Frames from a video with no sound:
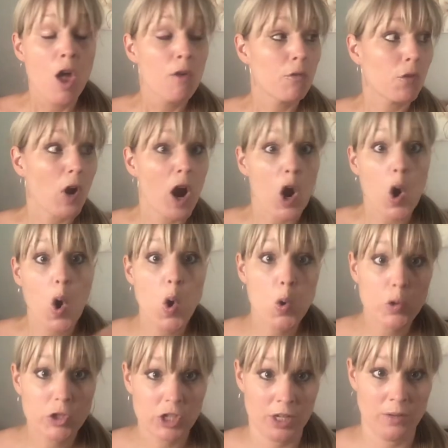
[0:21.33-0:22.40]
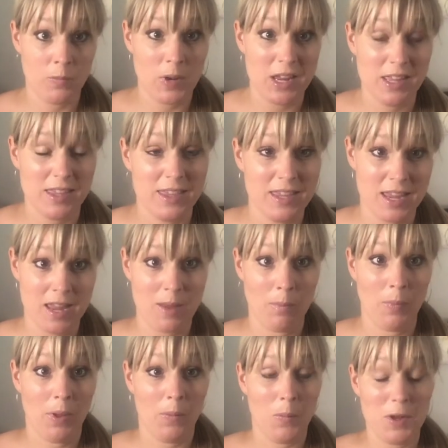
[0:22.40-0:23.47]
for our Ocean Week theme
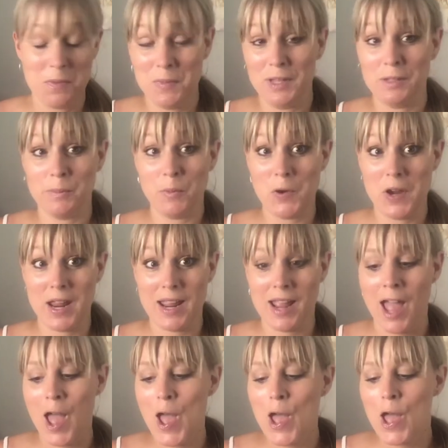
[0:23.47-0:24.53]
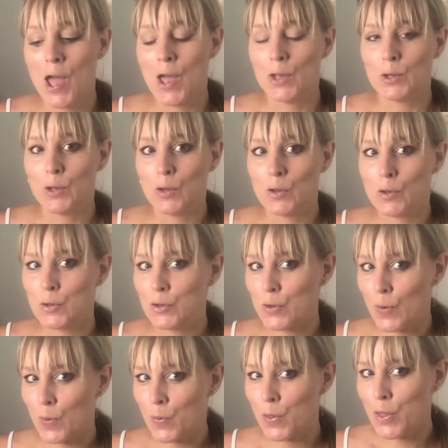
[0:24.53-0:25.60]
with Miss Marie.
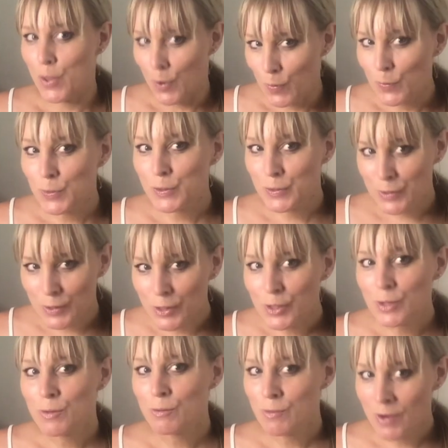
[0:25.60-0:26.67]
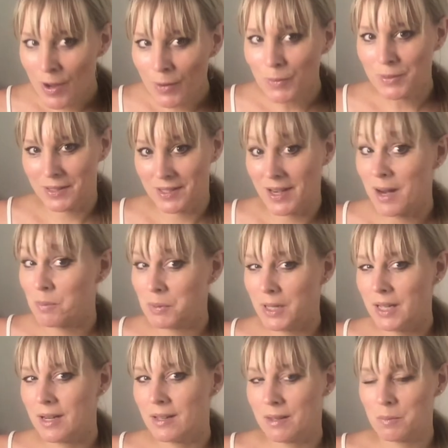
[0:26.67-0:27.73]
So those two notes that I
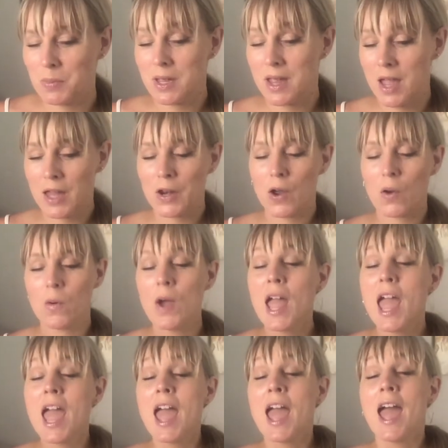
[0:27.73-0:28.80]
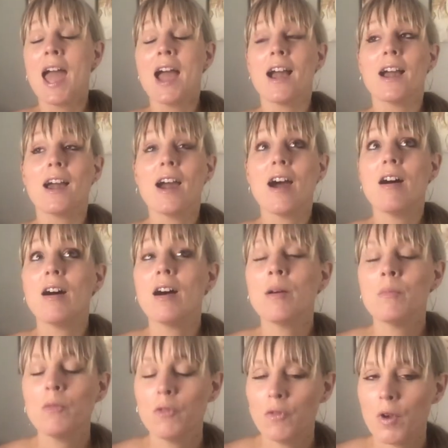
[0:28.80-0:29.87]
played on the piano
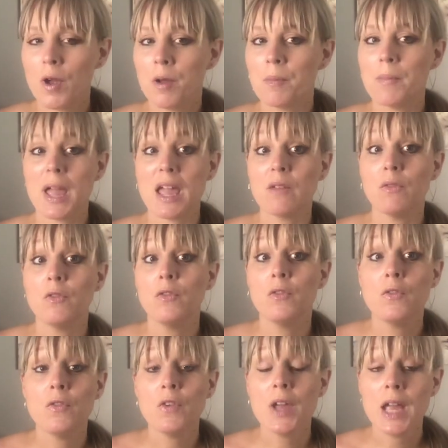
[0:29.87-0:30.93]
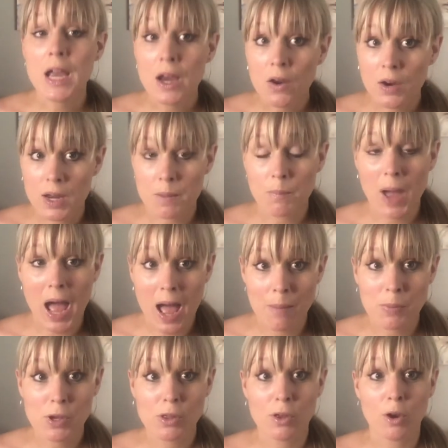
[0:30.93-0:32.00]
come from a very
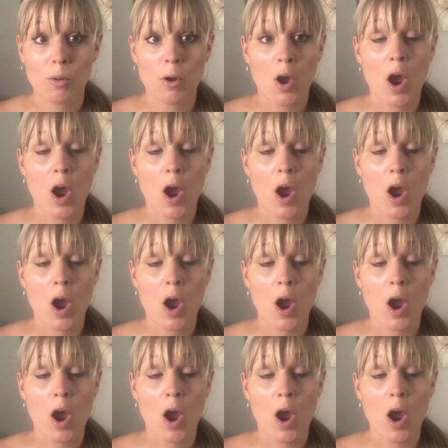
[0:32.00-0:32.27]
popular